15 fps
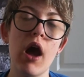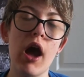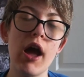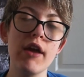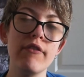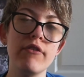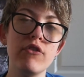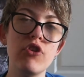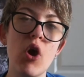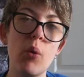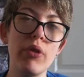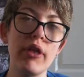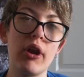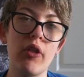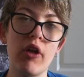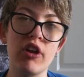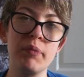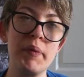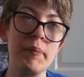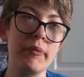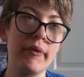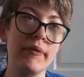I know that a lot
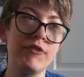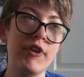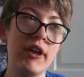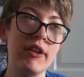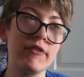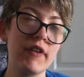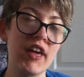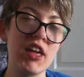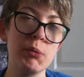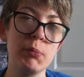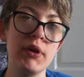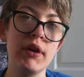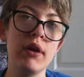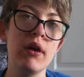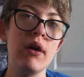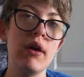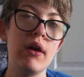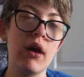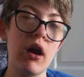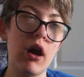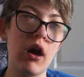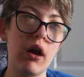of people have said if Amy
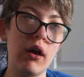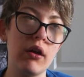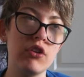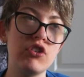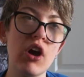uh,